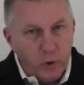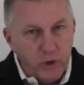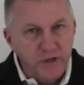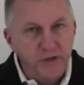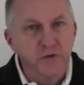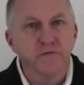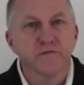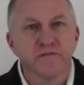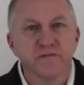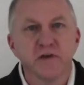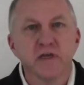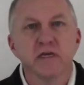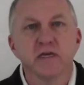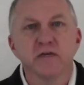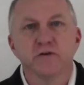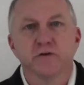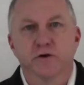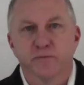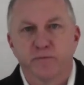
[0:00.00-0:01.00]
What are you
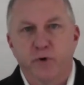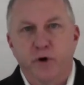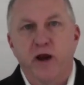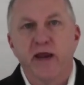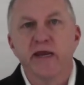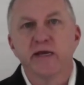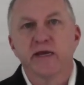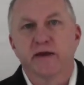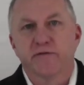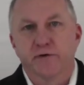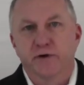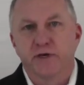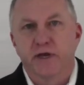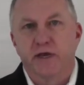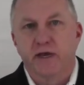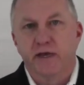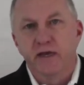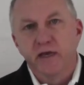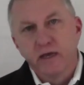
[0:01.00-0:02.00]
feeding your brain every
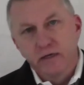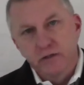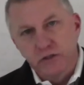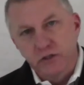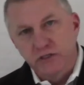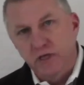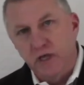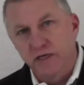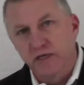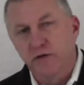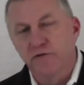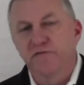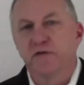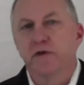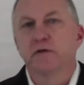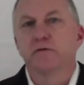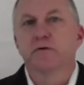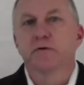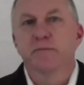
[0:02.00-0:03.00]
day just like you
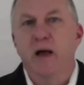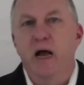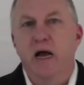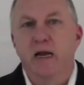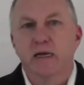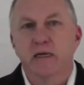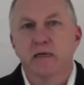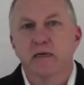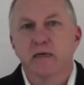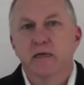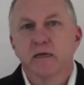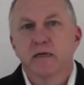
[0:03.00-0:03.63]
feed your body?